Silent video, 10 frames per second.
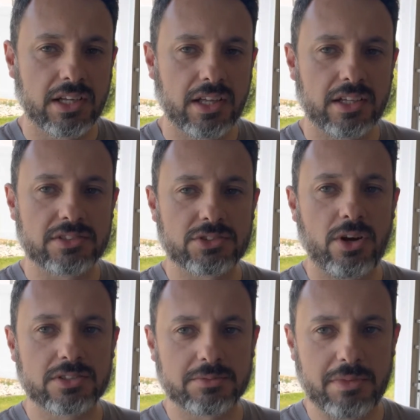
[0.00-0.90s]

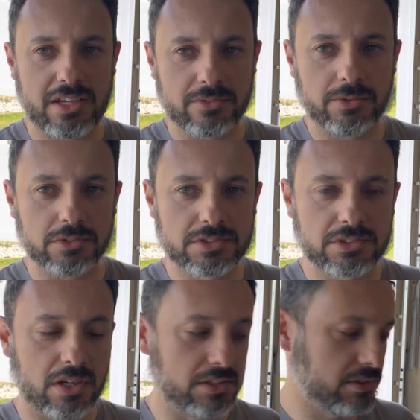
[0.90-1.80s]
exhaust manifold
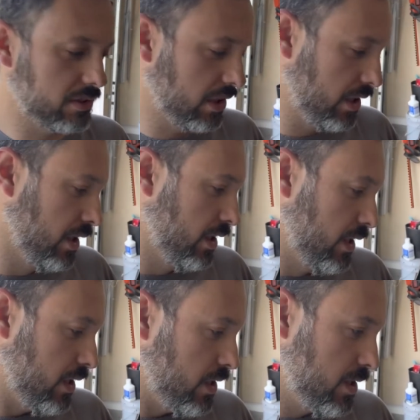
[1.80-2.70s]
studs.
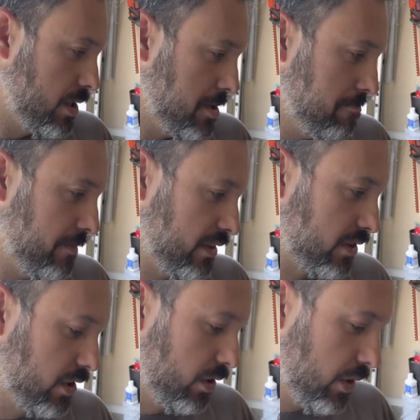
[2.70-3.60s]

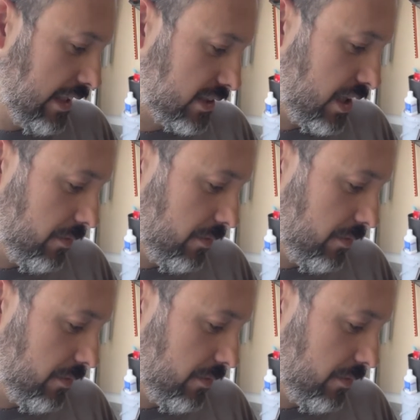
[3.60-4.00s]
So aside